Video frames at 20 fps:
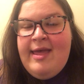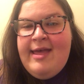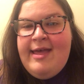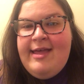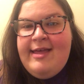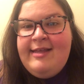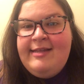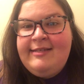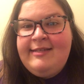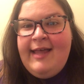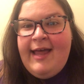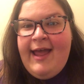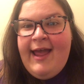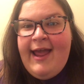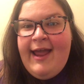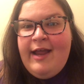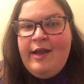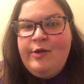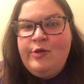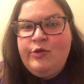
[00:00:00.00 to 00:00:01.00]
is that
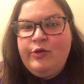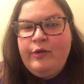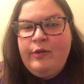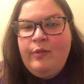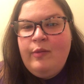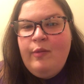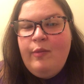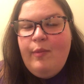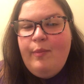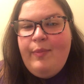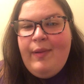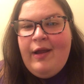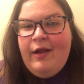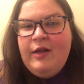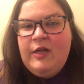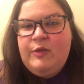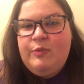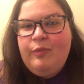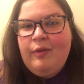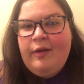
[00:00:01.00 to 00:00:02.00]
Andrew,
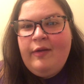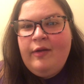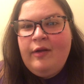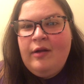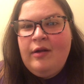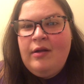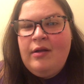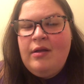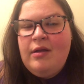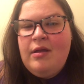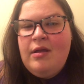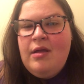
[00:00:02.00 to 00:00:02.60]
Barrett's brother,